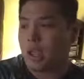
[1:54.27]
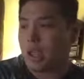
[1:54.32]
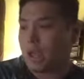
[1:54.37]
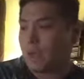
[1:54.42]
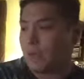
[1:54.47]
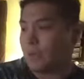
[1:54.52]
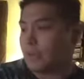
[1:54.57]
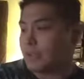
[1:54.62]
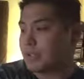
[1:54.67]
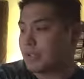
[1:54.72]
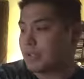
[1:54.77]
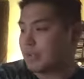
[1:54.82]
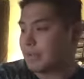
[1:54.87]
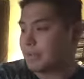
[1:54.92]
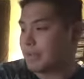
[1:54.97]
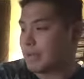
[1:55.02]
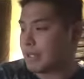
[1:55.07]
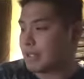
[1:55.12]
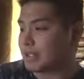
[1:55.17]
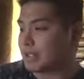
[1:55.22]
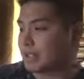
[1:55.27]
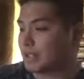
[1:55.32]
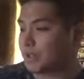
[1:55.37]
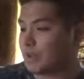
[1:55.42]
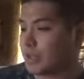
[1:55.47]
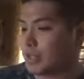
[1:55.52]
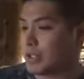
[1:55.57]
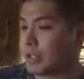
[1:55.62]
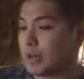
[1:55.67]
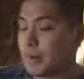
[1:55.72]
I was in
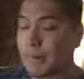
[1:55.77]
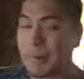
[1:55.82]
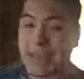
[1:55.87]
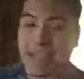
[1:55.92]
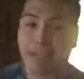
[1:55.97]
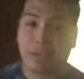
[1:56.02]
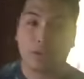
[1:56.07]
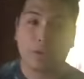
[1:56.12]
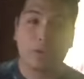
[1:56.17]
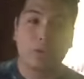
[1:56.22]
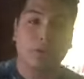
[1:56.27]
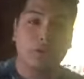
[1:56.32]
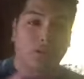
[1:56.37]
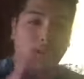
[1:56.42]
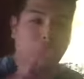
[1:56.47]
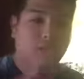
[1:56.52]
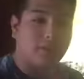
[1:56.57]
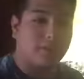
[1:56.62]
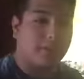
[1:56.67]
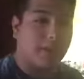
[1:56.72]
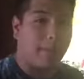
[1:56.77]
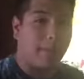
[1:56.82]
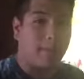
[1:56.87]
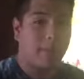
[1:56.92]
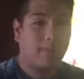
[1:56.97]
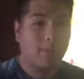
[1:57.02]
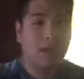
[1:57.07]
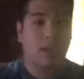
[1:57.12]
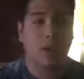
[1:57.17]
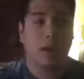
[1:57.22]
Mexico. It's gonna be two years I've
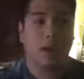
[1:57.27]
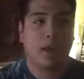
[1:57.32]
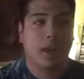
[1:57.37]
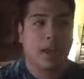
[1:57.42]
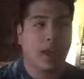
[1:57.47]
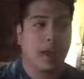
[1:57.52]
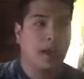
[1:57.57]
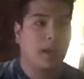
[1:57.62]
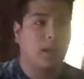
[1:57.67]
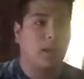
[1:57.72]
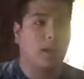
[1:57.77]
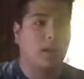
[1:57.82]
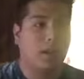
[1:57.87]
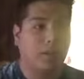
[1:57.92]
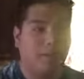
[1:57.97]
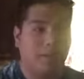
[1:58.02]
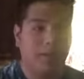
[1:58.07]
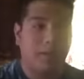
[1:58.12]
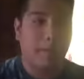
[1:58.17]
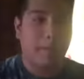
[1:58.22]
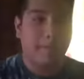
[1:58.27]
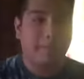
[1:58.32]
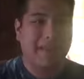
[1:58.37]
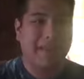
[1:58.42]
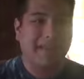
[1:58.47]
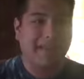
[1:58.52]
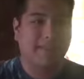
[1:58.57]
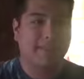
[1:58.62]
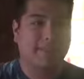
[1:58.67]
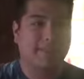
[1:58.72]
been not living in
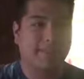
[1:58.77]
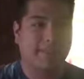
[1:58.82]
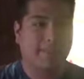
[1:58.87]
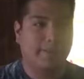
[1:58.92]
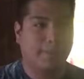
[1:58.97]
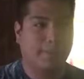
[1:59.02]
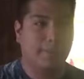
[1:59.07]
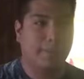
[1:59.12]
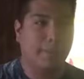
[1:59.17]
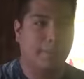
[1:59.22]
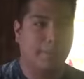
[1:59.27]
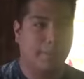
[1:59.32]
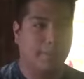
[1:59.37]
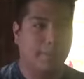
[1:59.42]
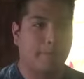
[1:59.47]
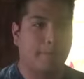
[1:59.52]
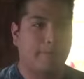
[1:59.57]
Mexico.